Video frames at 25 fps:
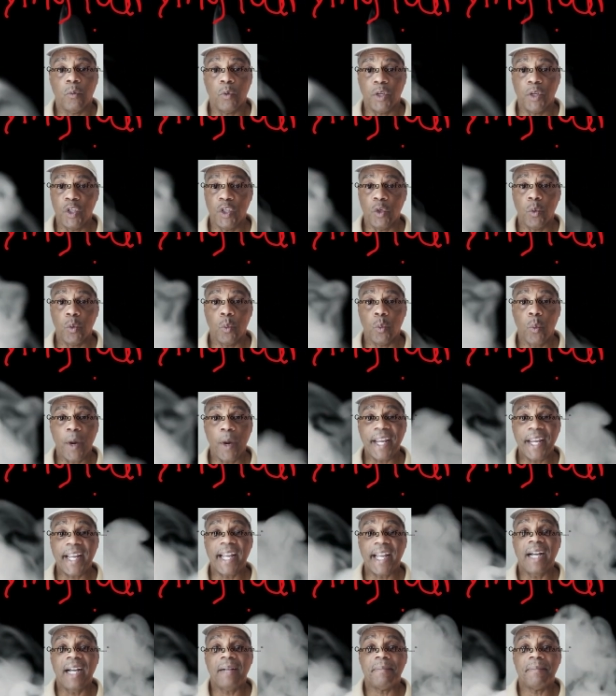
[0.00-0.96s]
When you
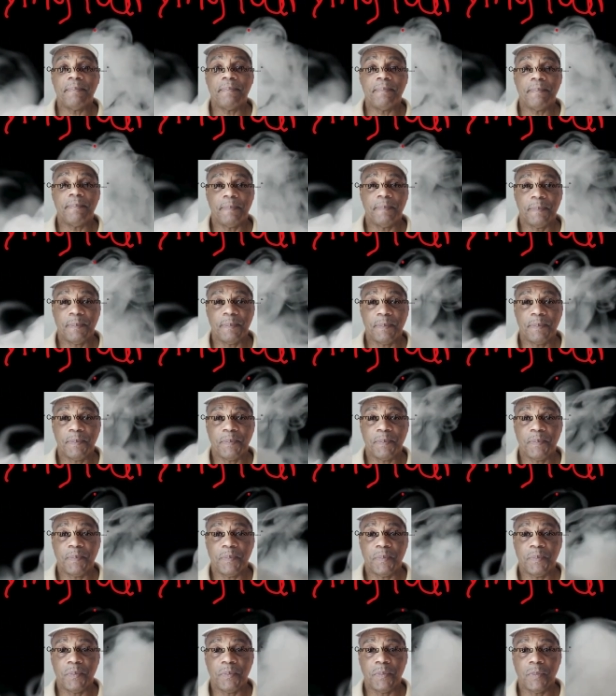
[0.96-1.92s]
wake up,
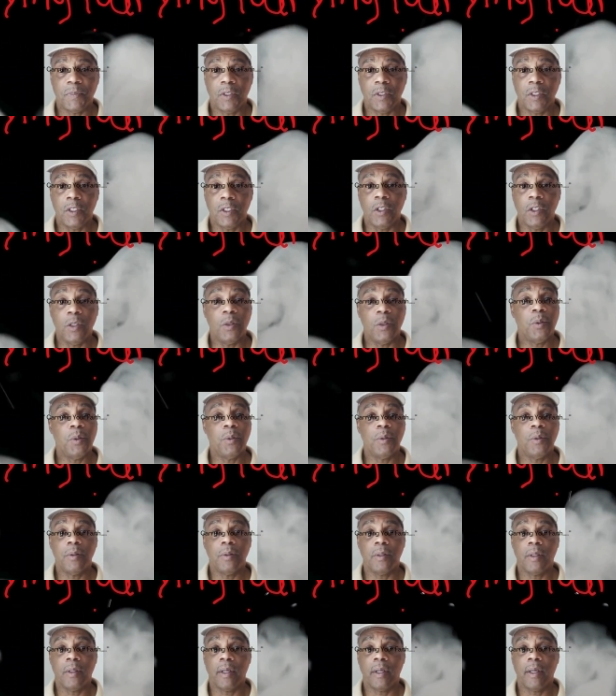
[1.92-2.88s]

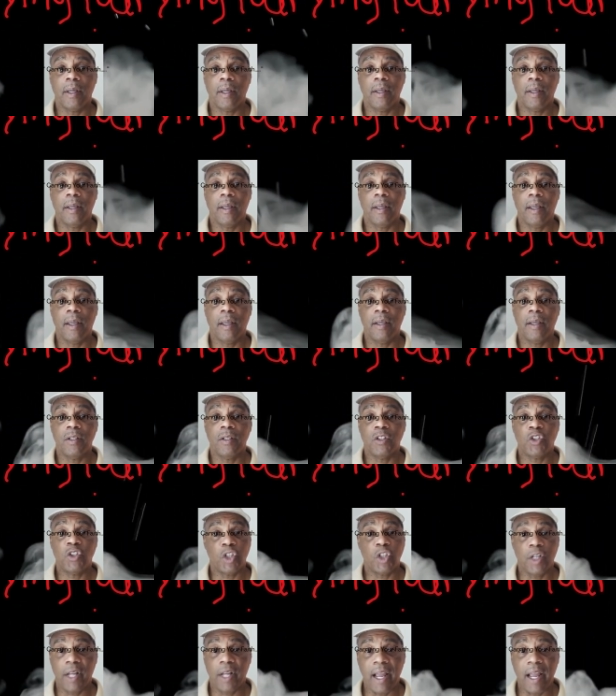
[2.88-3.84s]
you
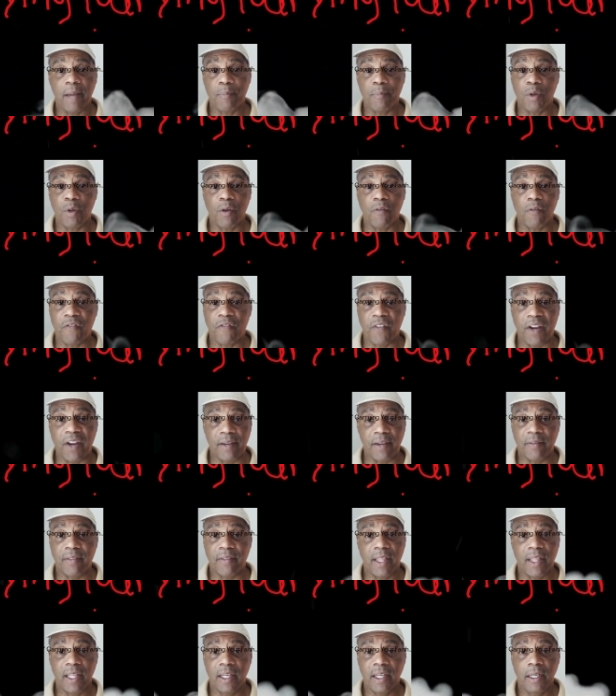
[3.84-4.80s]
should have your
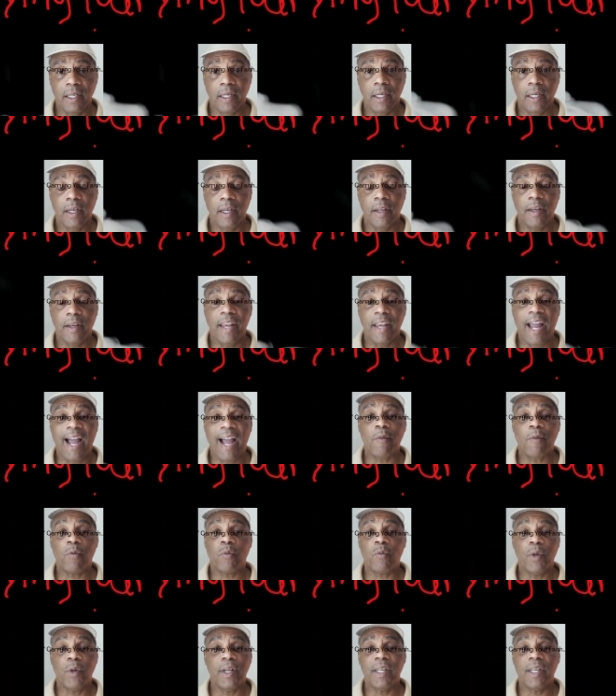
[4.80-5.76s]
faith,
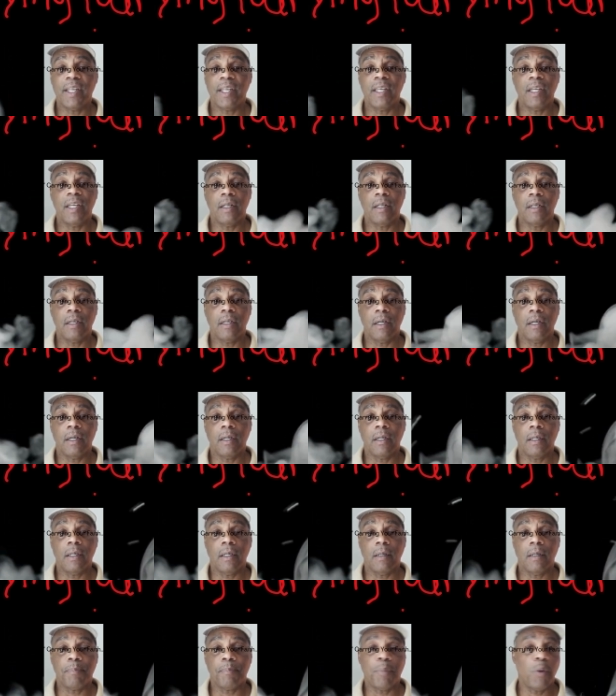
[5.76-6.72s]
not written
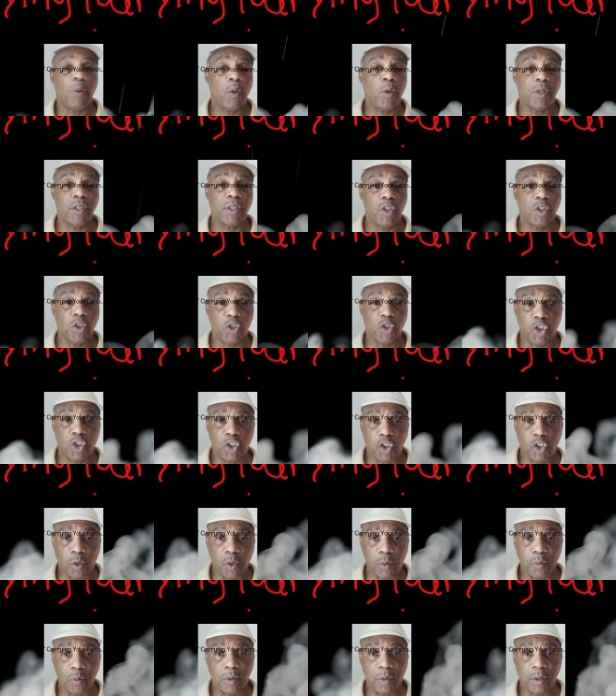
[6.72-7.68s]
upon your
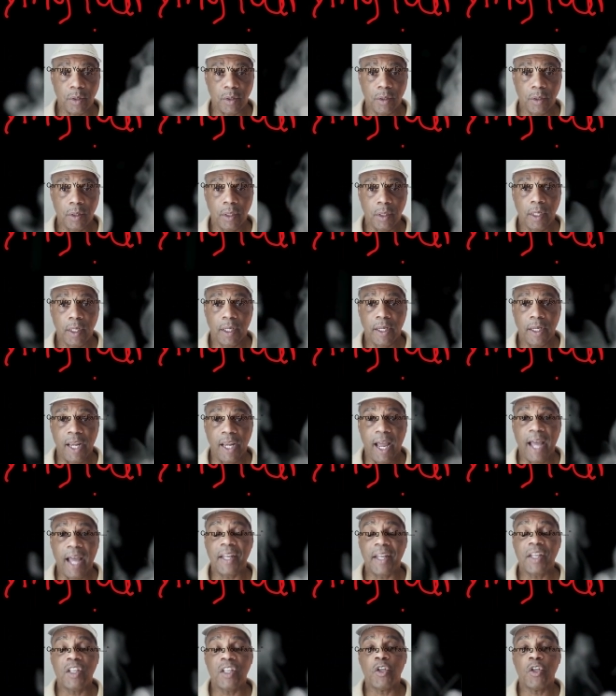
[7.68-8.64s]
shirt,
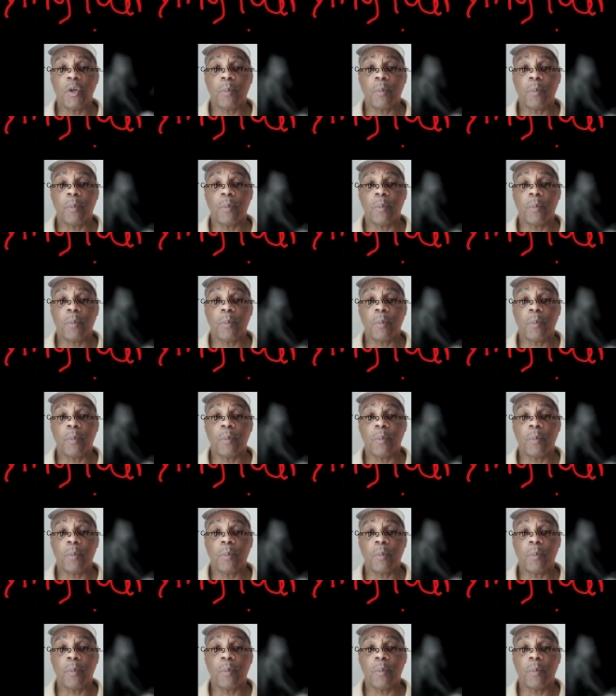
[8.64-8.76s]
not in